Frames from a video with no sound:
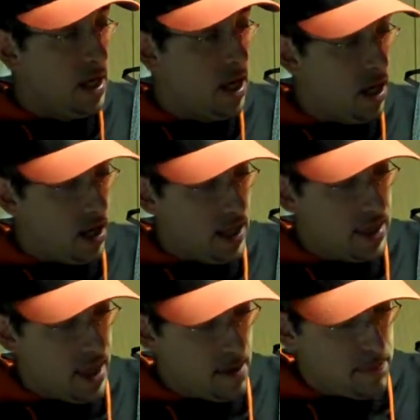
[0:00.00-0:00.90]
Uh,
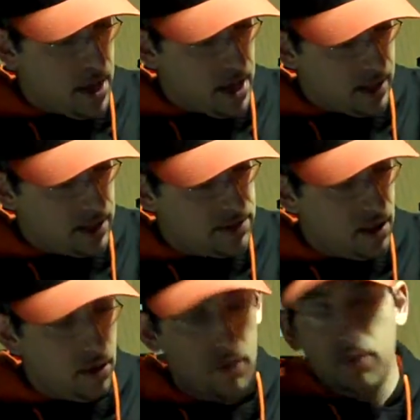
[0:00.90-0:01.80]
in that bag
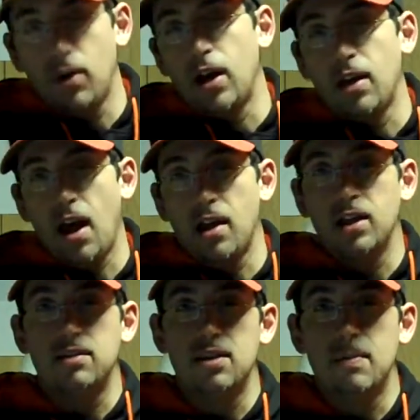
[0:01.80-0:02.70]
itself, I had a
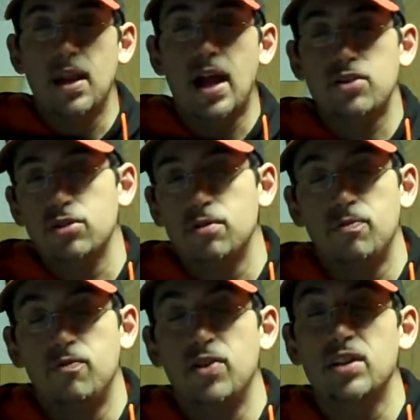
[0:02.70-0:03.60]
teammate actually
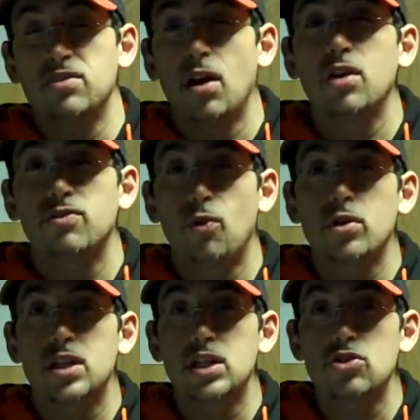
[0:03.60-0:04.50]
fit a size
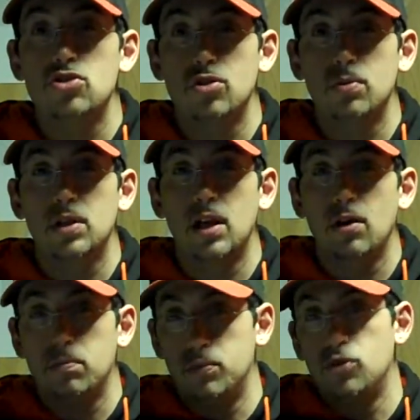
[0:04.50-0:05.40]
fourteen shoe in there,